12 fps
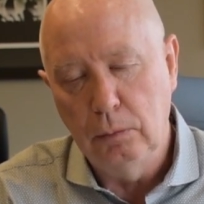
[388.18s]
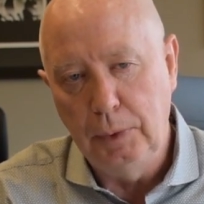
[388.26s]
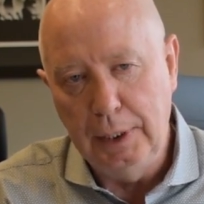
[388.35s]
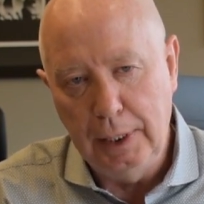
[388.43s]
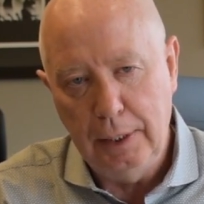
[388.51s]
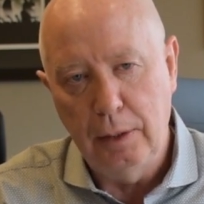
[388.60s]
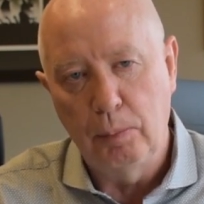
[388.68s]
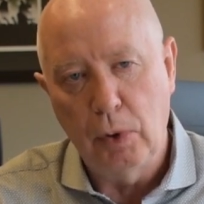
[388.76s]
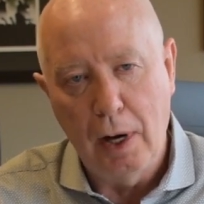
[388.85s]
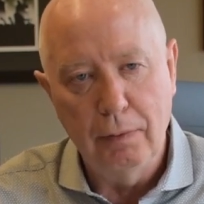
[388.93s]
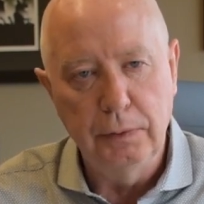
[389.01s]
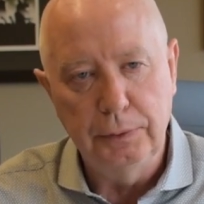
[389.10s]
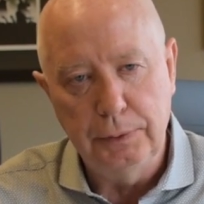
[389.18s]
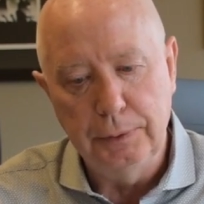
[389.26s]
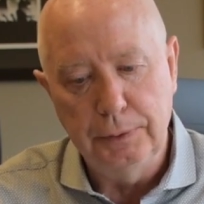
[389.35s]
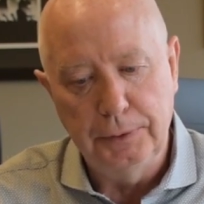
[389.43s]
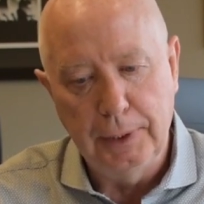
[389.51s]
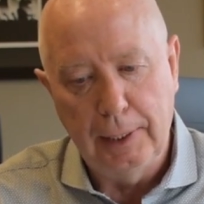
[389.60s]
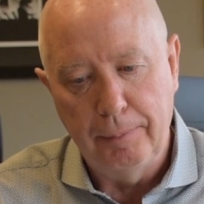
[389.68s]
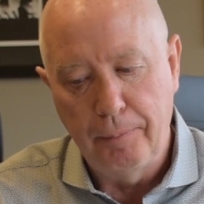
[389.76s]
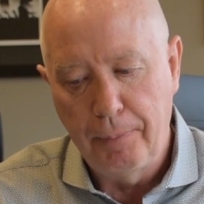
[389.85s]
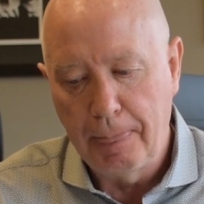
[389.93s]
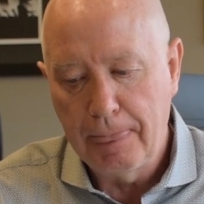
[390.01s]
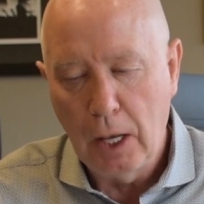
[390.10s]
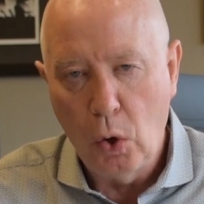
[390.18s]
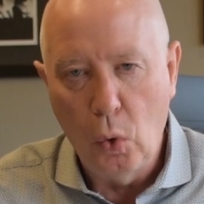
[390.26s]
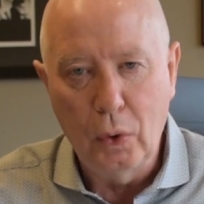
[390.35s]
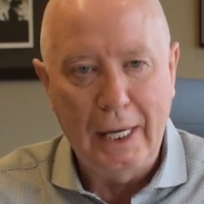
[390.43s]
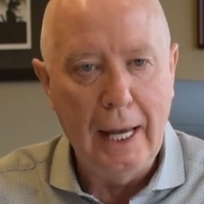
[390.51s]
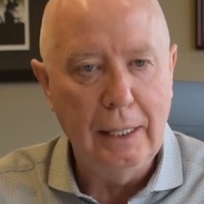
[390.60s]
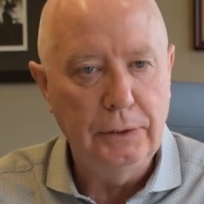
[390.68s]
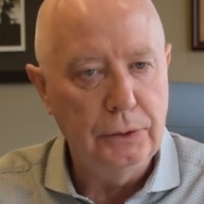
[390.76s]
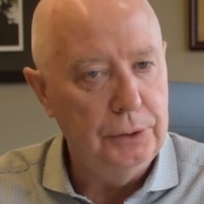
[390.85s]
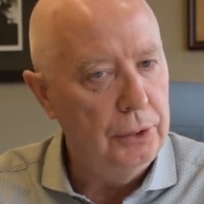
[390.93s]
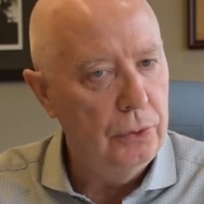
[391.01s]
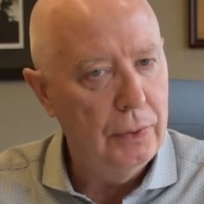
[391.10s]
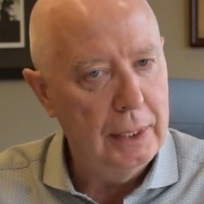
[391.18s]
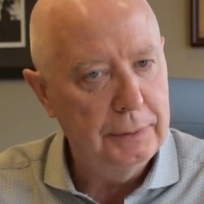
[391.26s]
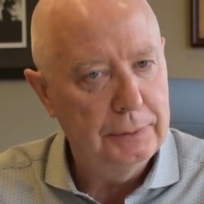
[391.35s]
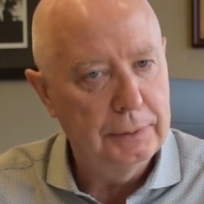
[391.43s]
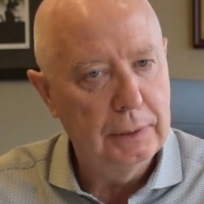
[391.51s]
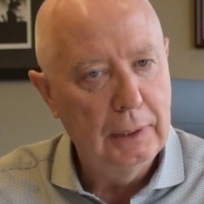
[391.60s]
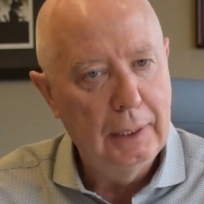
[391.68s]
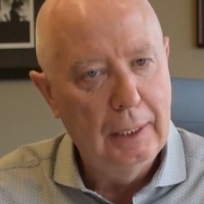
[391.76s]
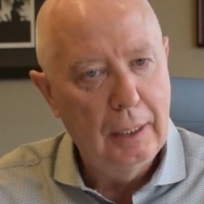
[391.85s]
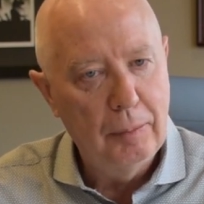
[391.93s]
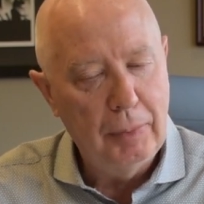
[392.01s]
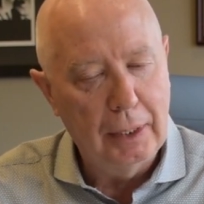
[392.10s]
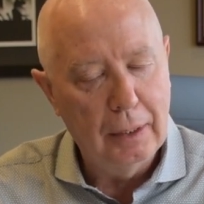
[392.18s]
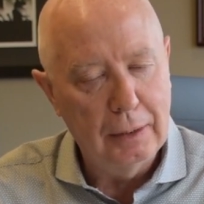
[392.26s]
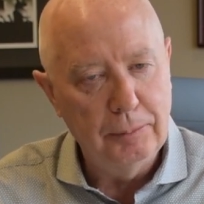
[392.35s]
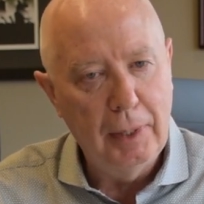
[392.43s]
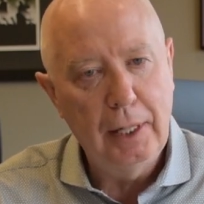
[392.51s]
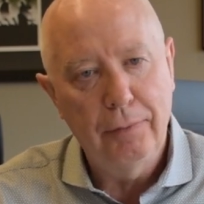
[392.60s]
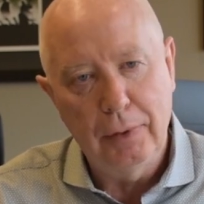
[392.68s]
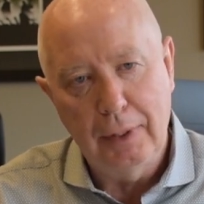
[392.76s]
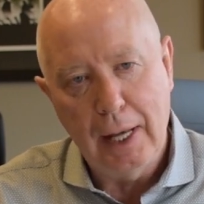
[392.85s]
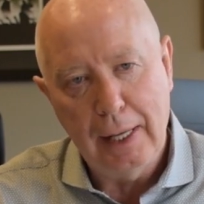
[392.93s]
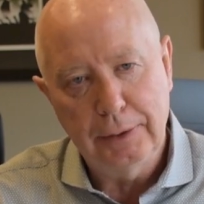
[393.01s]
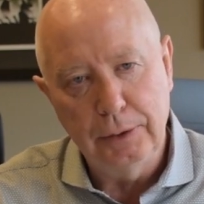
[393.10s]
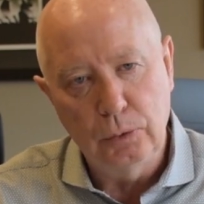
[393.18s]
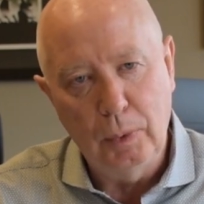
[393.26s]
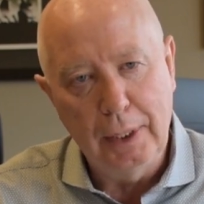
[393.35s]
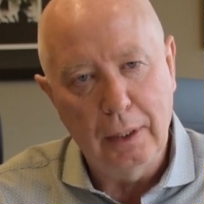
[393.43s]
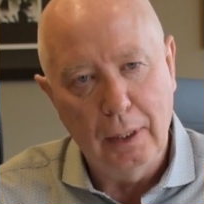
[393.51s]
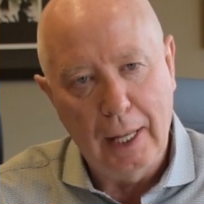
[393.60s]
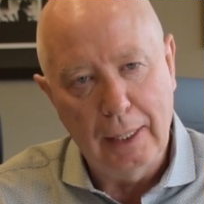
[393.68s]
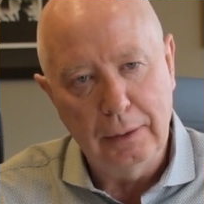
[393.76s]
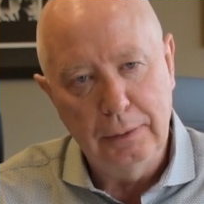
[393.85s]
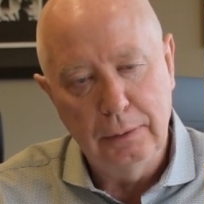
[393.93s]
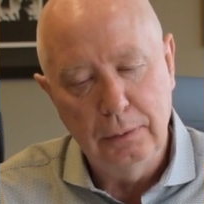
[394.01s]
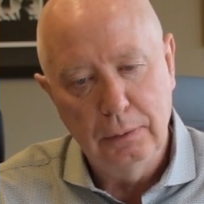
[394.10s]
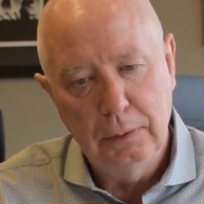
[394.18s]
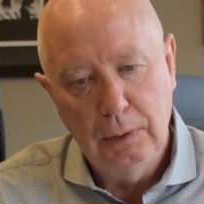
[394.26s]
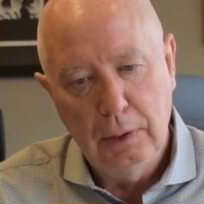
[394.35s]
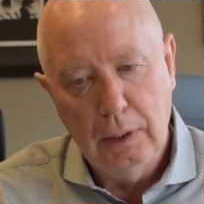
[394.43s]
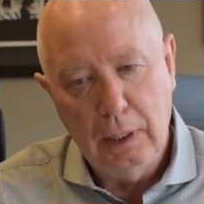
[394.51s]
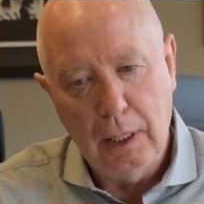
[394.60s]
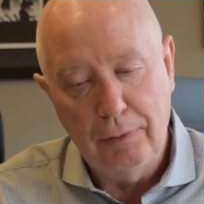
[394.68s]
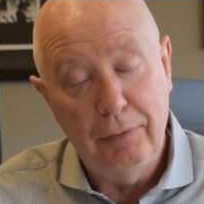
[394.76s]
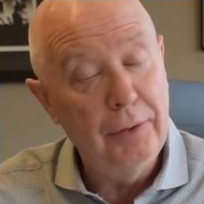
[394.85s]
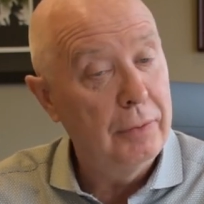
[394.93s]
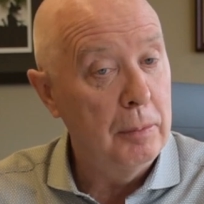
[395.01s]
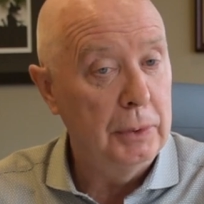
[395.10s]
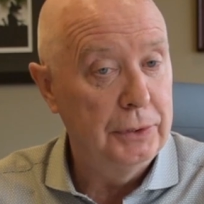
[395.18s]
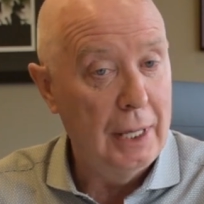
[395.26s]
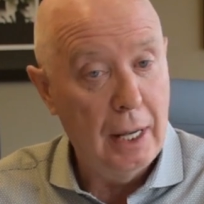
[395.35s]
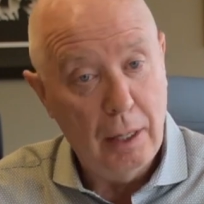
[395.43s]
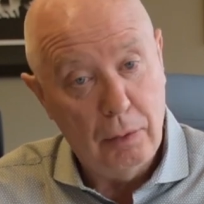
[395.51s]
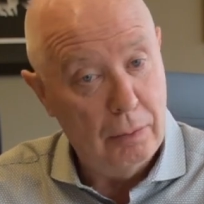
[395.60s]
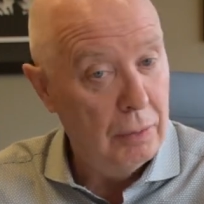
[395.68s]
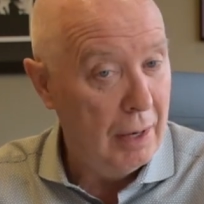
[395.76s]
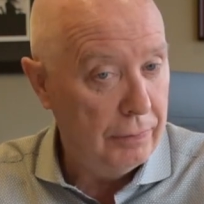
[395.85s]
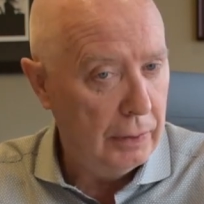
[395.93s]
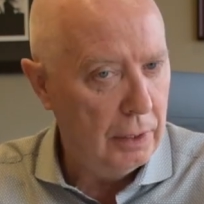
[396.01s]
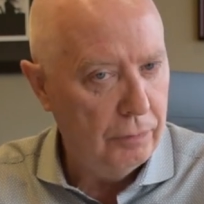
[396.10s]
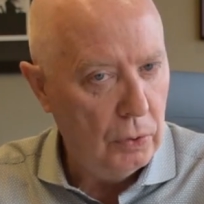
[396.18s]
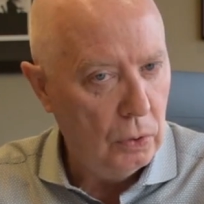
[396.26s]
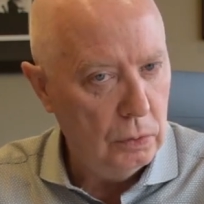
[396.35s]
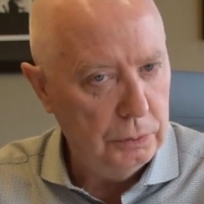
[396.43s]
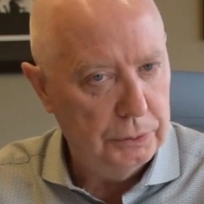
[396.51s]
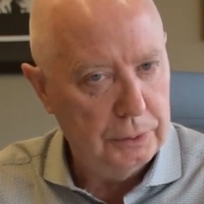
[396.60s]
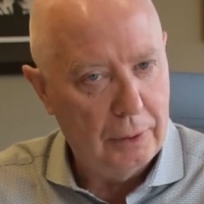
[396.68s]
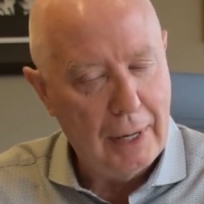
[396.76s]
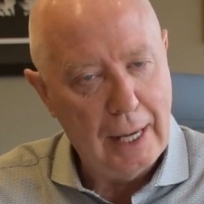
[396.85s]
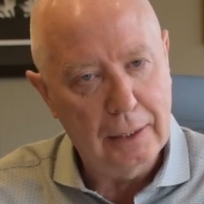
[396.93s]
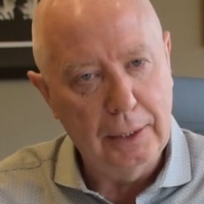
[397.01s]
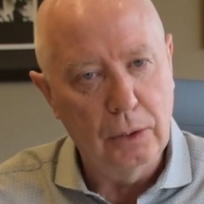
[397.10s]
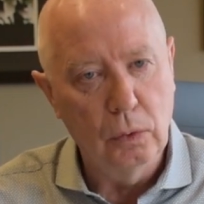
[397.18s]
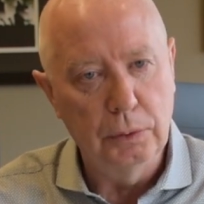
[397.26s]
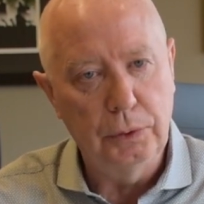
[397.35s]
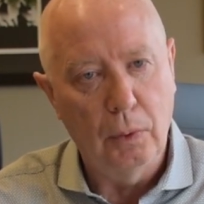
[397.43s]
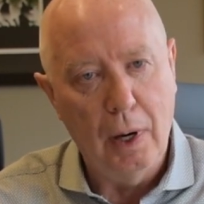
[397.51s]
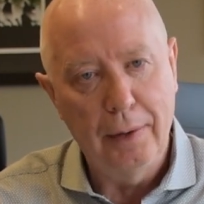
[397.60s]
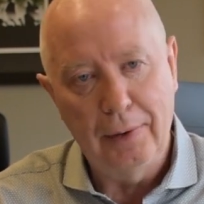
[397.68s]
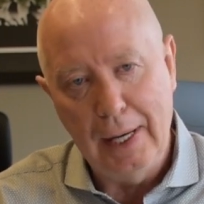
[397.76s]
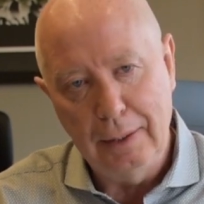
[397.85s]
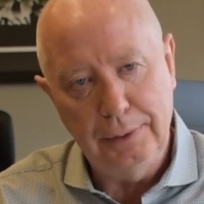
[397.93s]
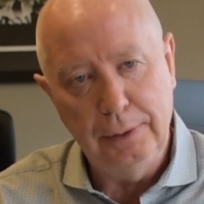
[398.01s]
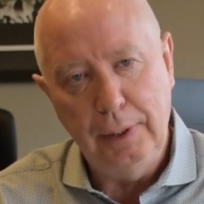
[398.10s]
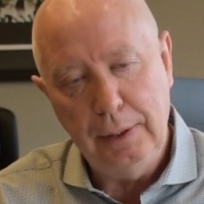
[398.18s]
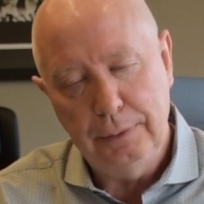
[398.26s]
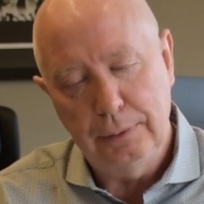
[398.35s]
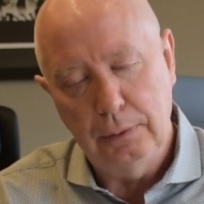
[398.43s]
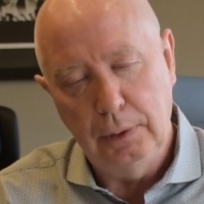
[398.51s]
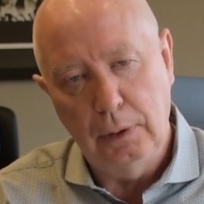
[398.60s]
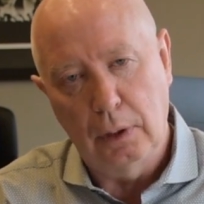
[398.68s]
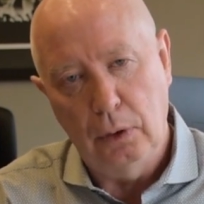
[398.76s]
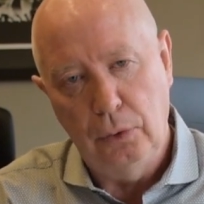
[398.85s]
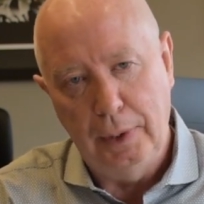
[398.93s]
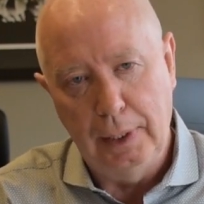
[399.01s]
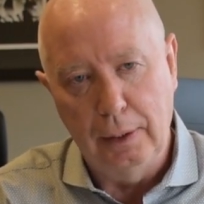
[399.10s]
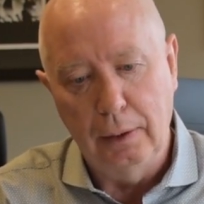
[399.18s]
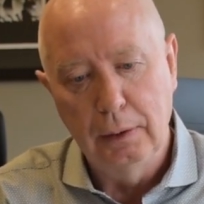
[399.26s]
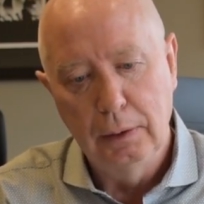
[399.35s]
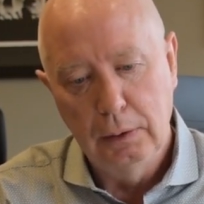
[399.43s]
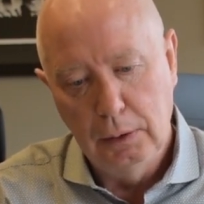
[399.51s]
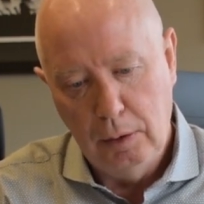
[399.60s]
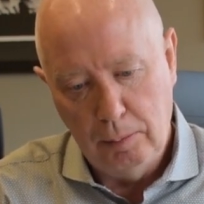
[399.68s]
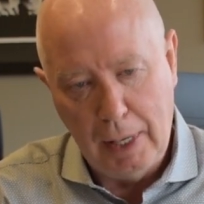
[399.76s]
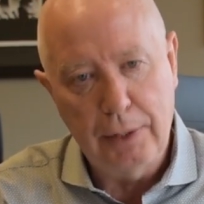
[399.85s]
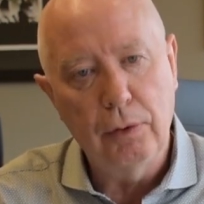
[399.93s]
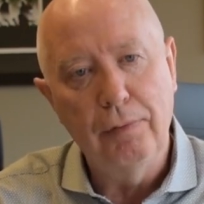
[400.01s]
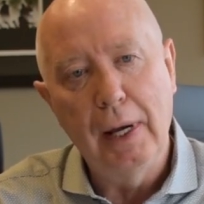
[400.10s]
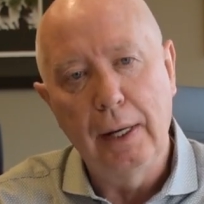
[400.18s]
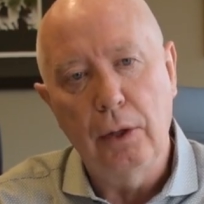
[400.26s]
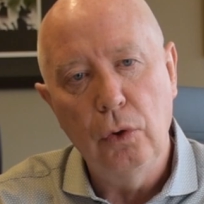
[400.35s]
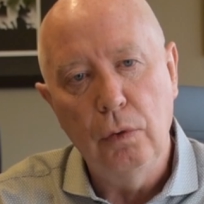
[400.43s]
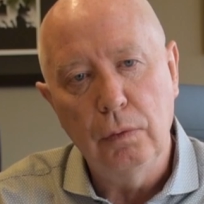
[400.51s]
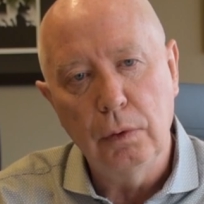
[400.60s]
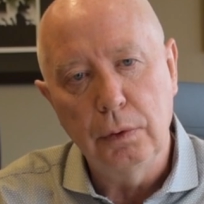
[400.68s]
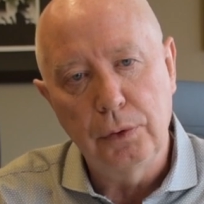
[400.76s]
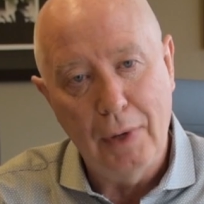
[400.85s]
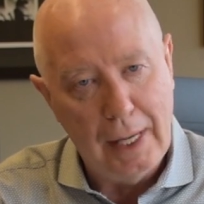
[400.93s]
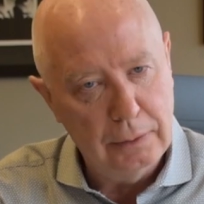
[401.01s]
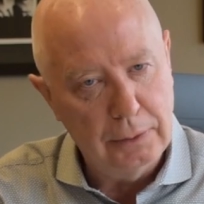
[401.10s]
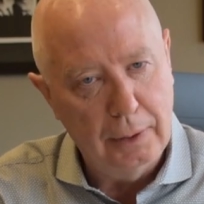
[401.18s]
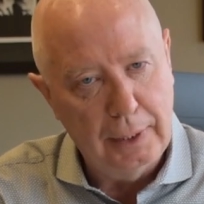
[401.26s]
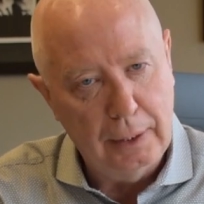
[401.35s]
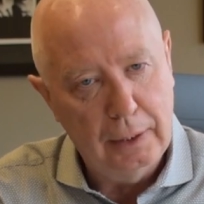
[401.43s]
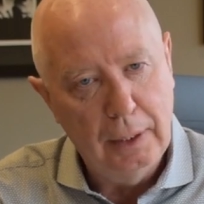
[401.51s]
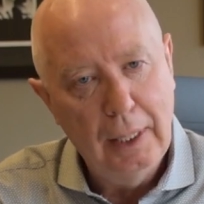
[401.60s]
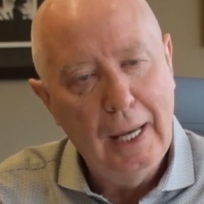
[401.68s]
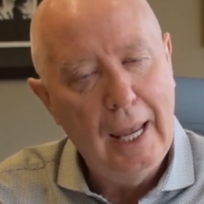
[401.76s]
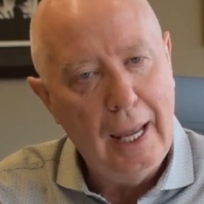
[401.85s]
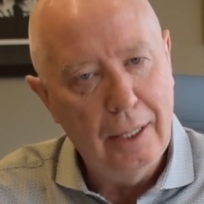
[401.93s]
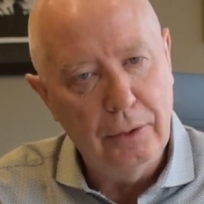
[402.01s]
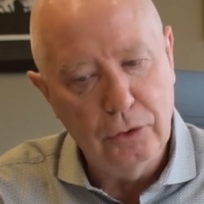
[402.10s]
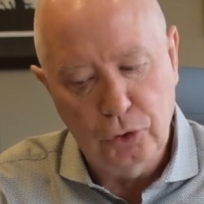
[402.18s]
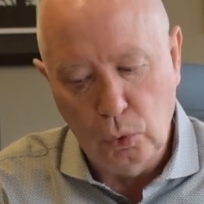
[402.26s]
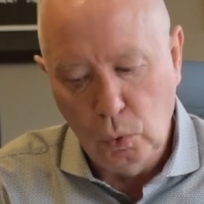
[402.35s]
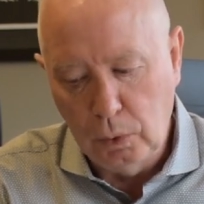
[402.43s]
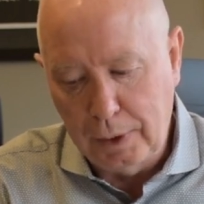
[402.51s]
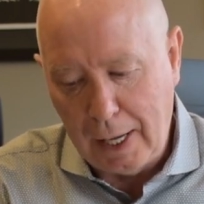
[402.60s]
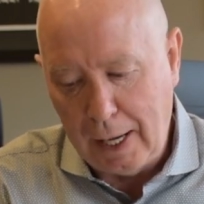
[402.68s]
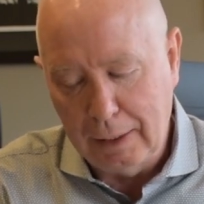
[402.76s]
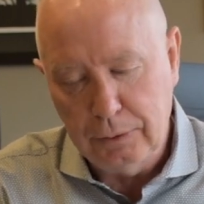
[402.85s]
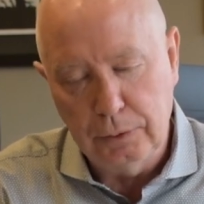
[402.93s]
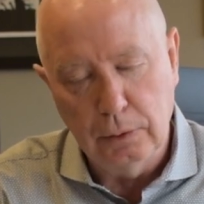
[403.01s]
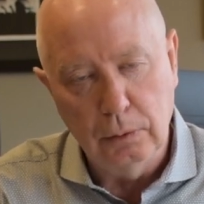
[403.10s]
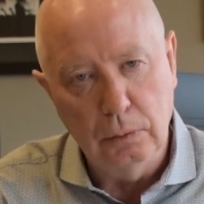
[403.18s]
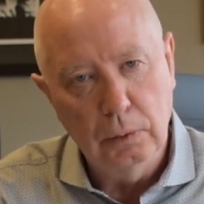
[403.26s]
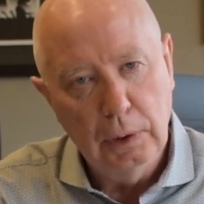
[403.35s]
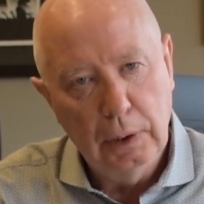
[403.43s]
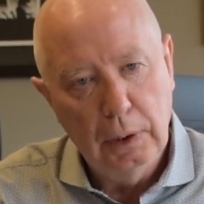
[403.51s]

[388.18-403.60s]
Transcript: We need the province's okay to do this because many of the taxes we collect, 50% or roughly of those are actually going to other entities, including Metro Vancouver, TransLink, and the school tax. So